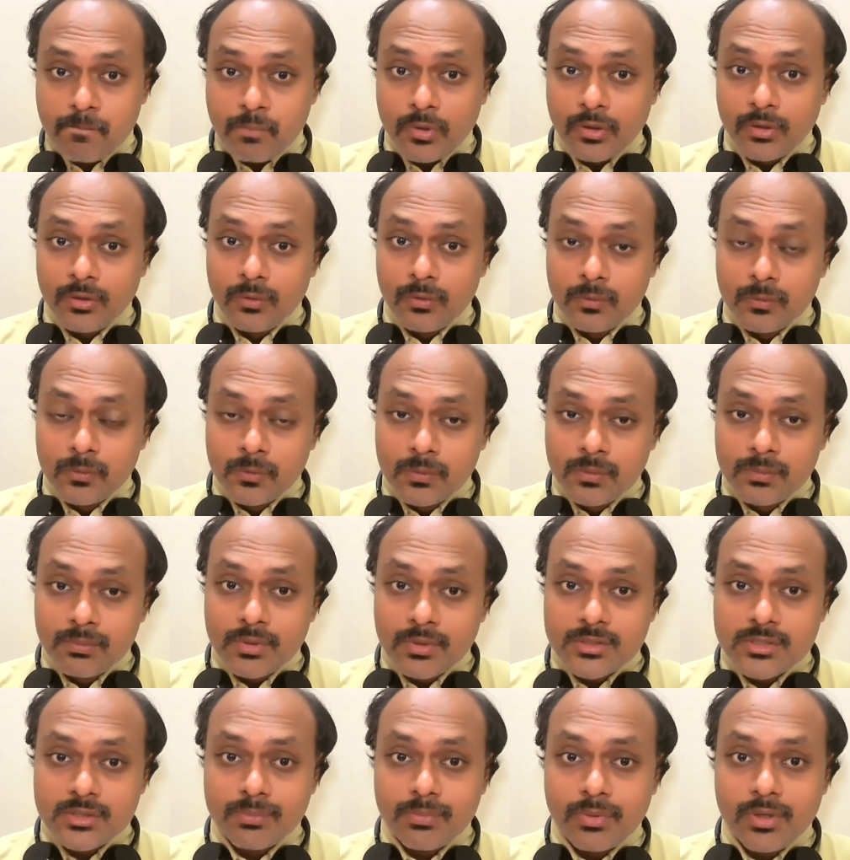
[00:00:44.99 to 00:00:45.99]
you
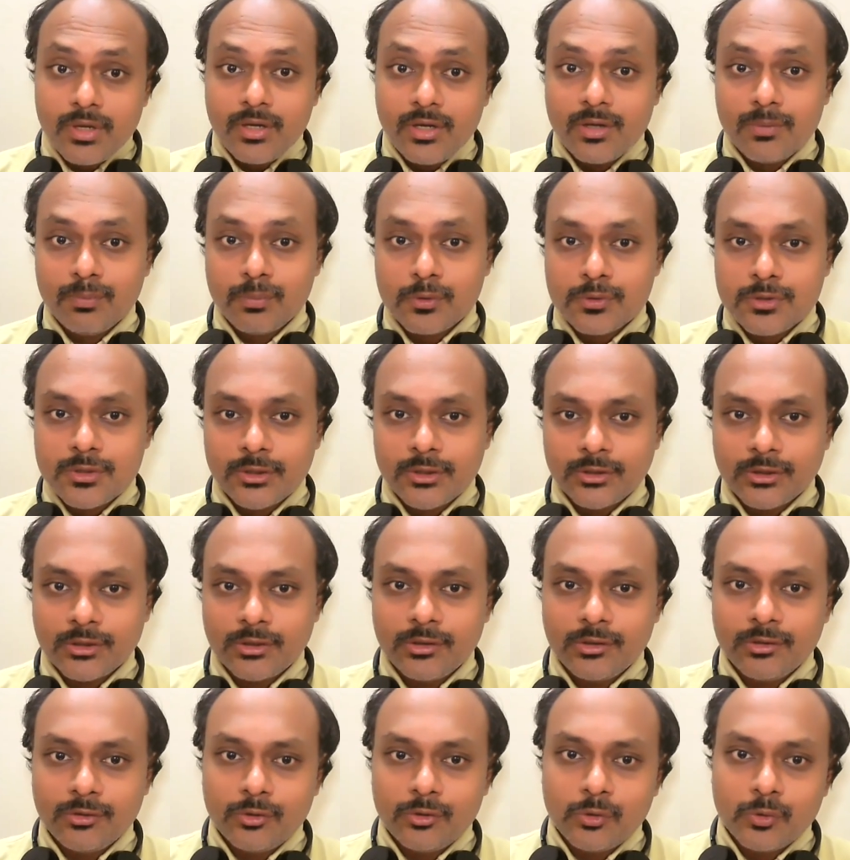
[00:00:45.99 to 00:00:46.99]
must be in a position
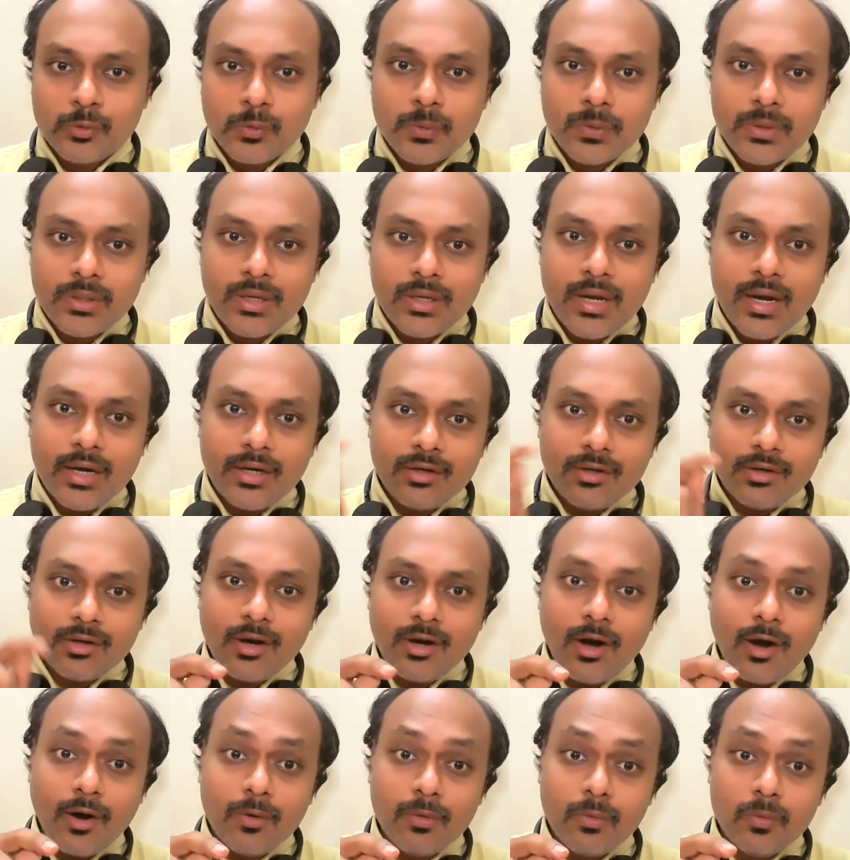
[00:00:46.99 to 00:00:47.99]
to get
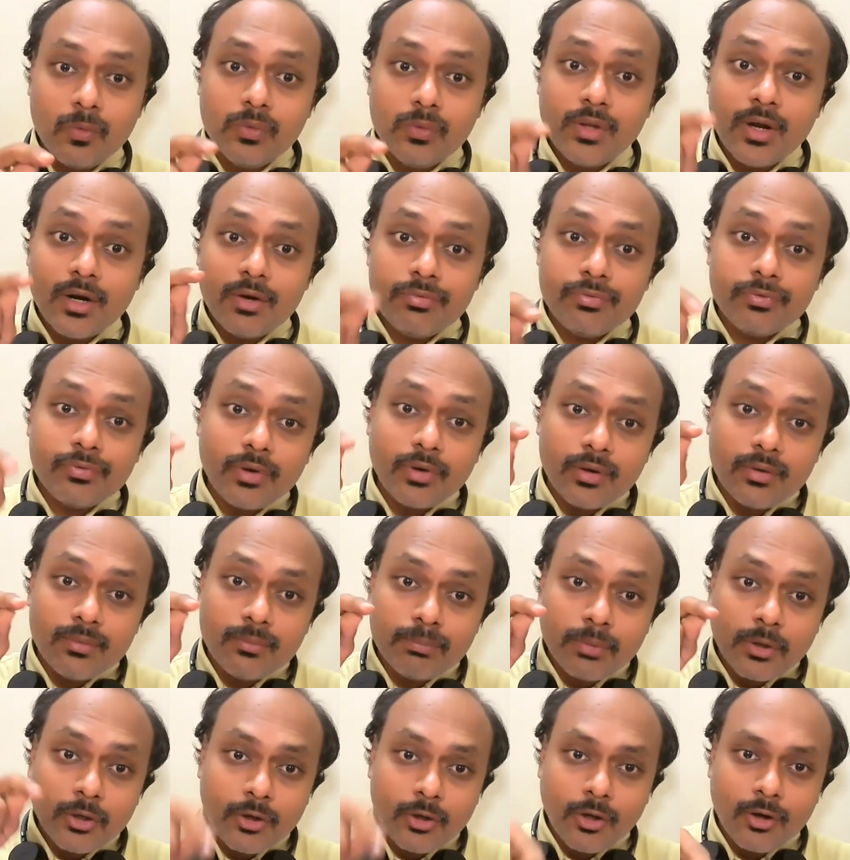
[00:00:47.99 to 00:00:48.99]
how that
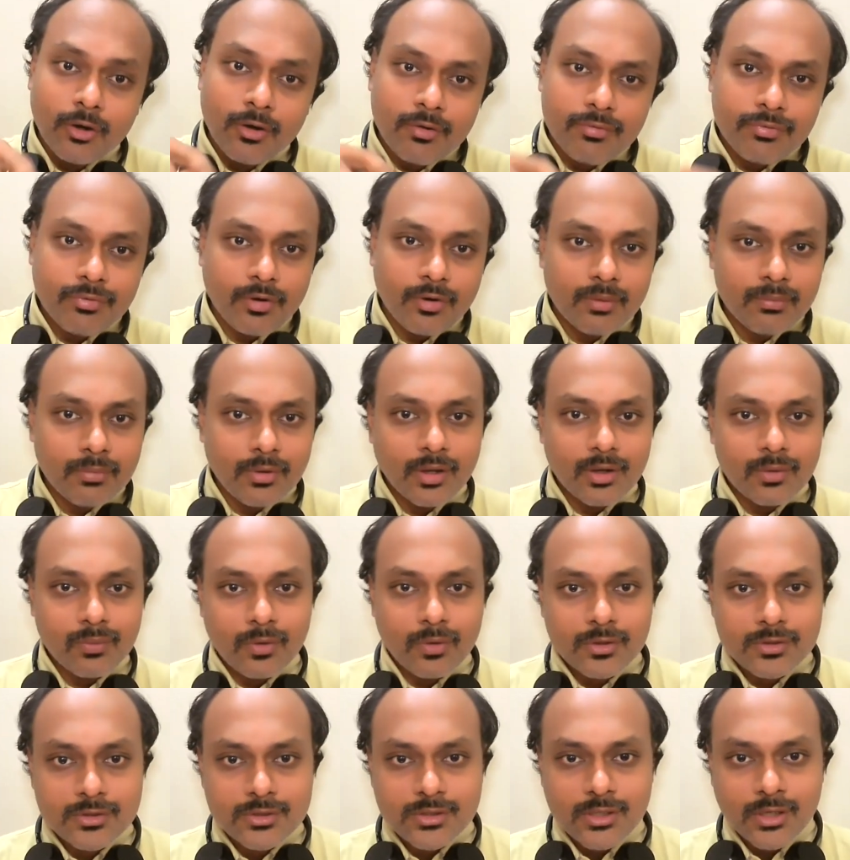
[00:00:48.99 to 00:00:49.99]
particular formula
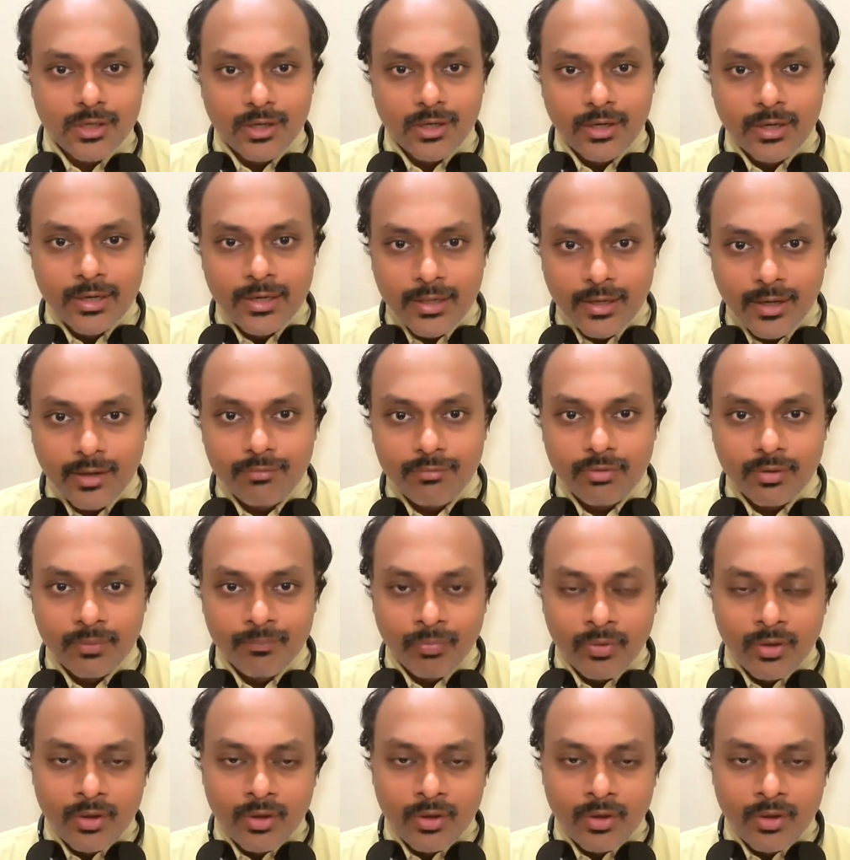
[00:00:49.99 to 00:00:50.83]
was derived.